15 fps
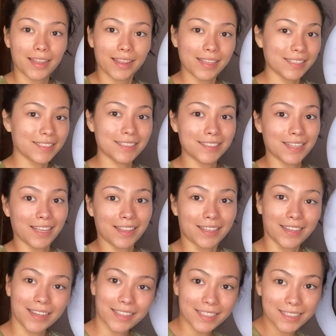This is
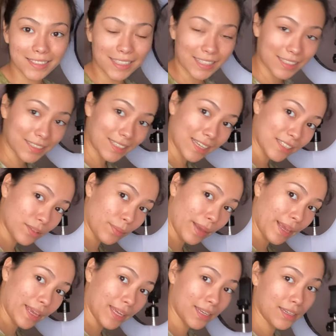nothing. This is like the size of my
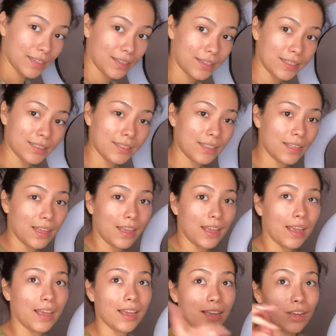head
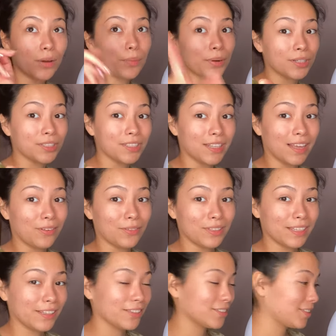compared to that one
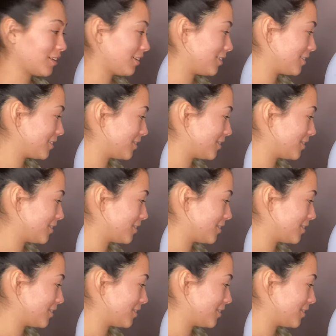that you saw.